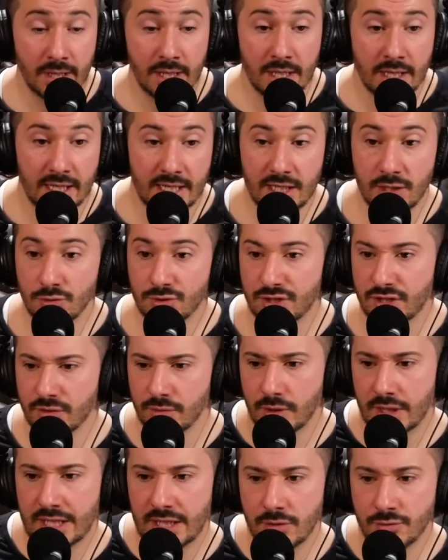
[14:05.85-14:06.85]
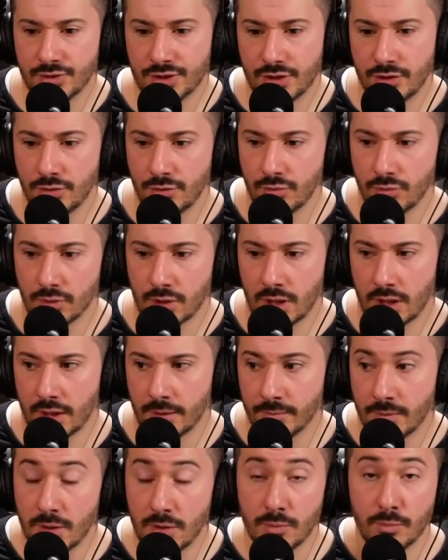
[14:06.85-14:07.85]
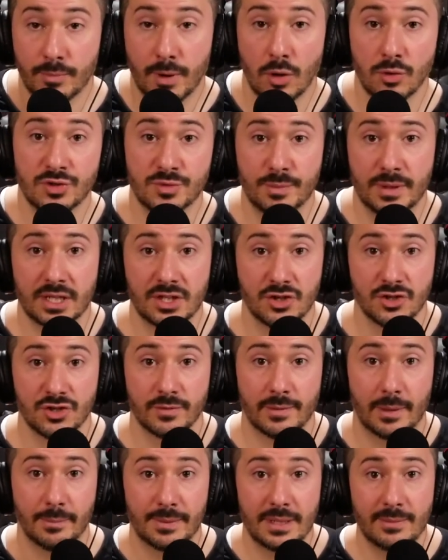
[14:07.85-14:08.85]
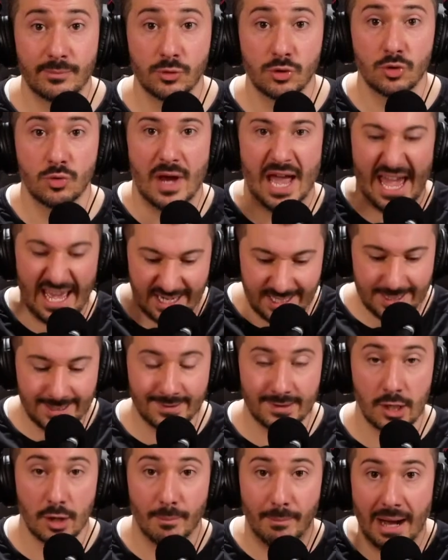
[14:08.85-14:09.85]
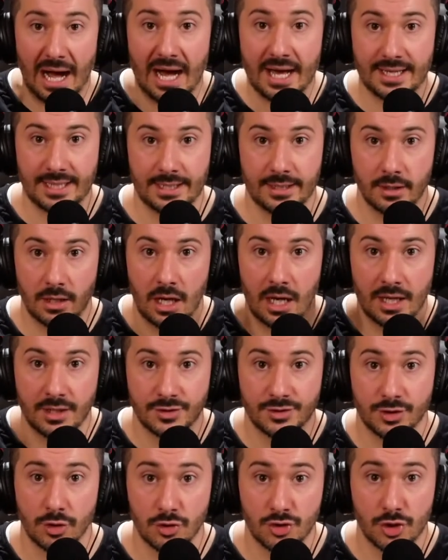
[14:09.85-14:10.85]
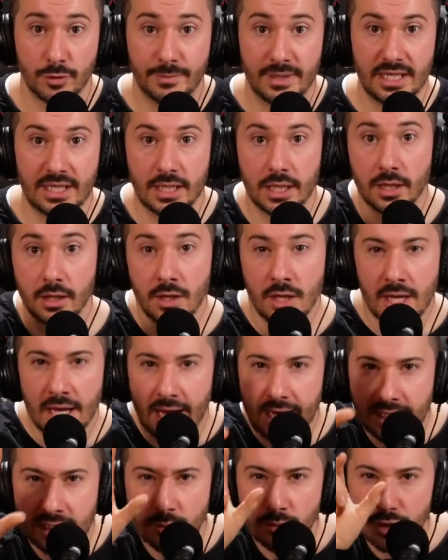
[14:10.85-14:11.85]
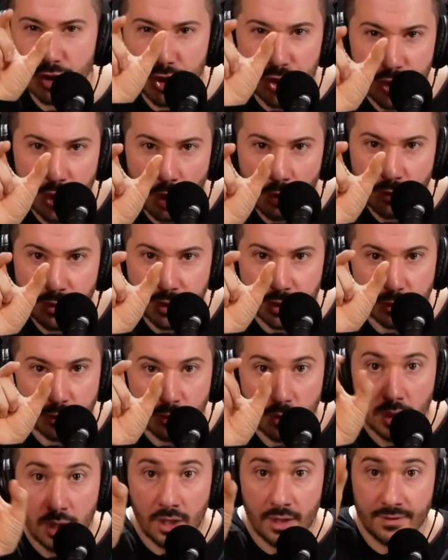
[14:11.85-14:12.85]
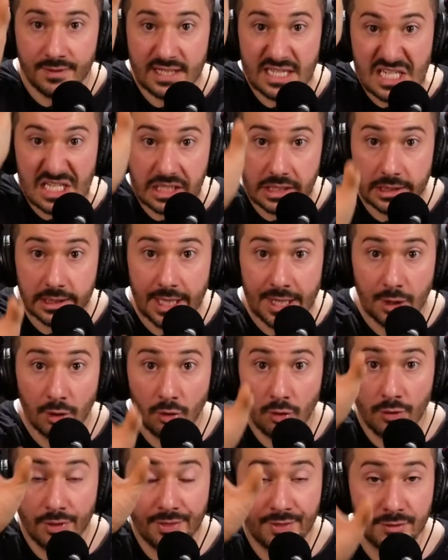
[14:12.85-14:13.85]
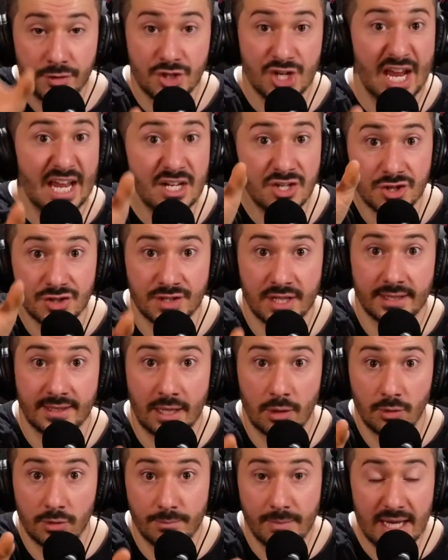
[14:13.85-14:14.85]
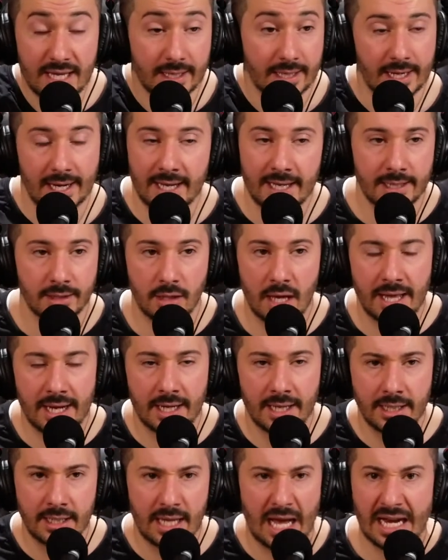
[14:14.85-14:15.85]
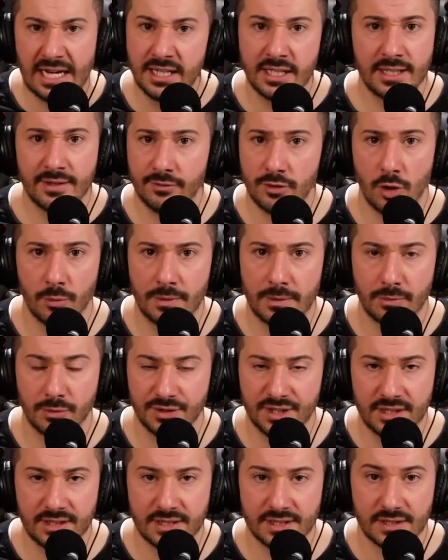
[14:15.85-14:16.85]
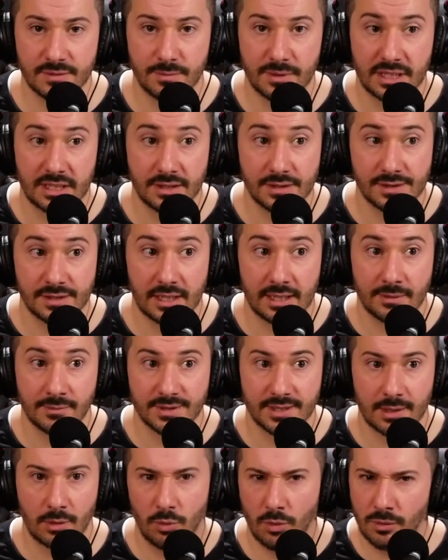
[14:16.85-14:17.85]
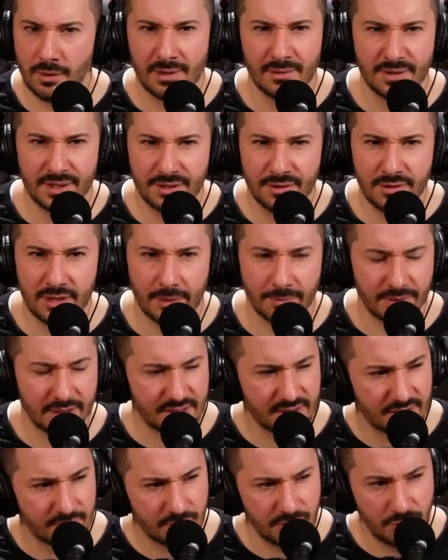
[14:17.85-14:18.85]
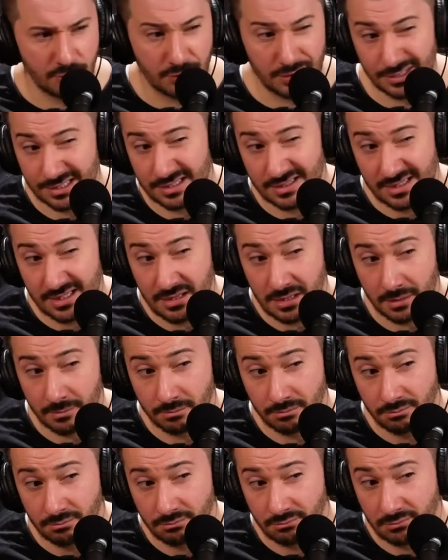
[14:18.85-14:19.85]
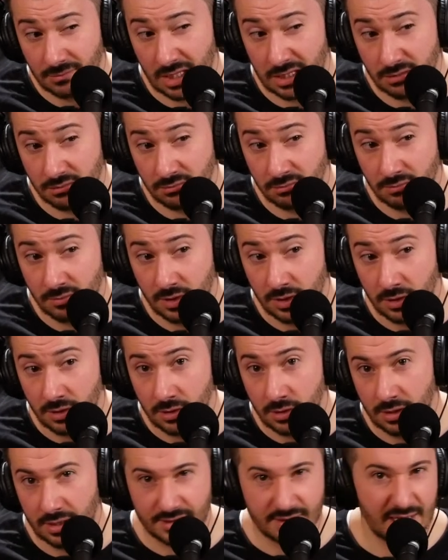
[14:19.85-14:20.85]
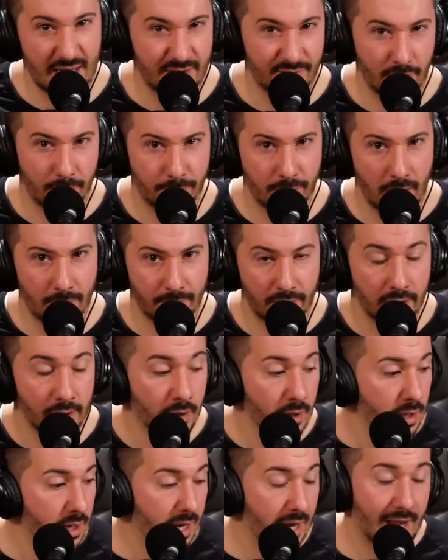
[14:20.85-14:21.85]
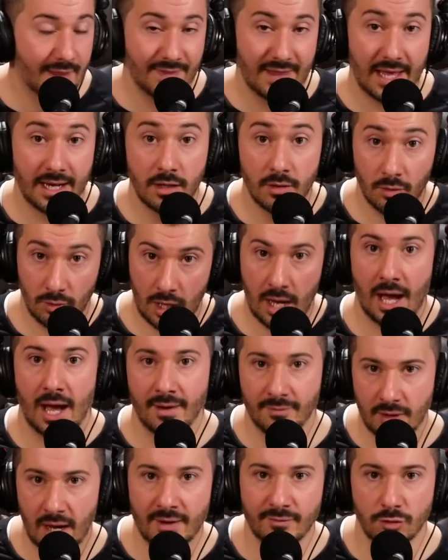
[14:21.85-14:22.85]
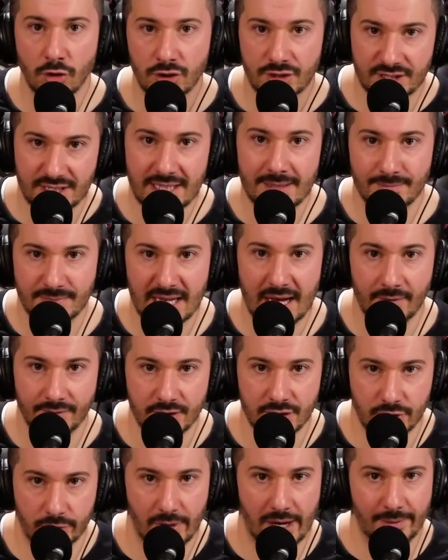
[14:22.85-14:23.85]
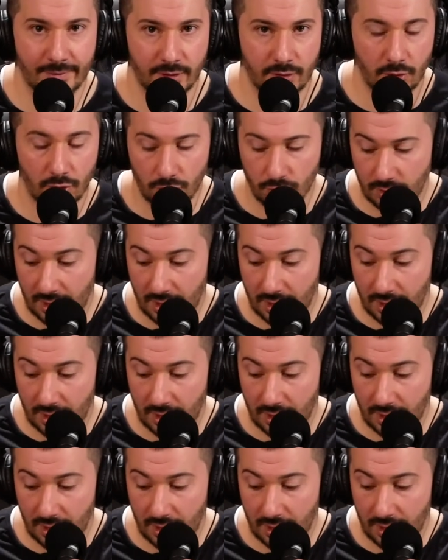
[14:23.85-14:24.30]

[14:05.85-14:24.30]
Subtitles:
He used to post pictures about people who edited their body on social media, and he would show you these little changes that they would make. And I didn't even know people did this, because I was like, well, why would they do that? Because then when you really see them, then it's kind of a bummer. And then I've looked deep down this rabbit hole.